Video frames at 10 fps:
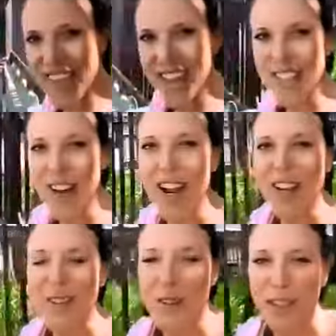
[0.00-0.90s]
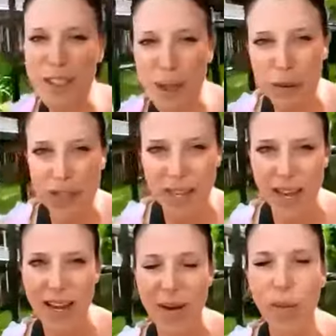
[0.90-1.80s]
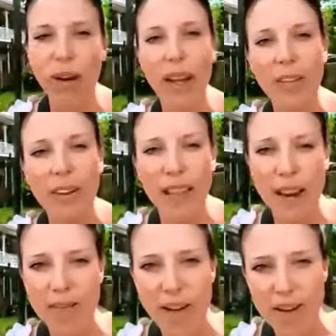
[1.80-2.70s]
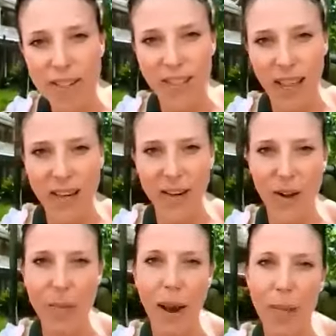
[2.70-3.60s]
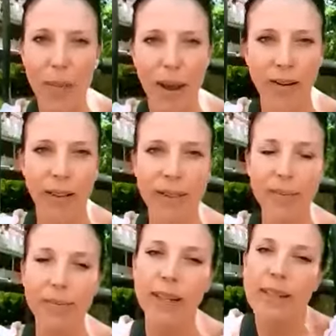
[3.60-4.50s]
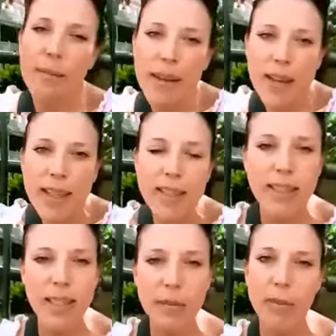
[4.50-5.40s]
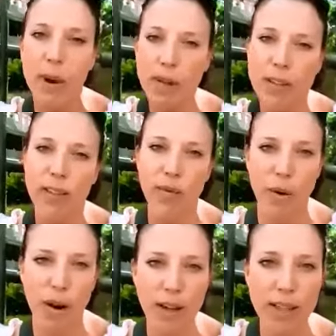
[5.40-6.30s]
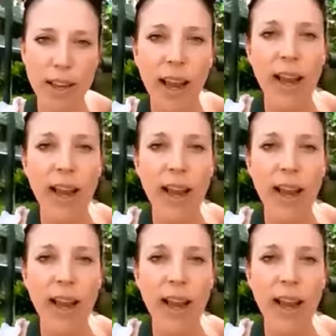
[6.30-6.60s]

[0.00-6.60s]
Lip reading: That's right, New Orleans, Louisiana, and we're covering the NFL scandal about the bounties. Now to me, this just seems parsing of words.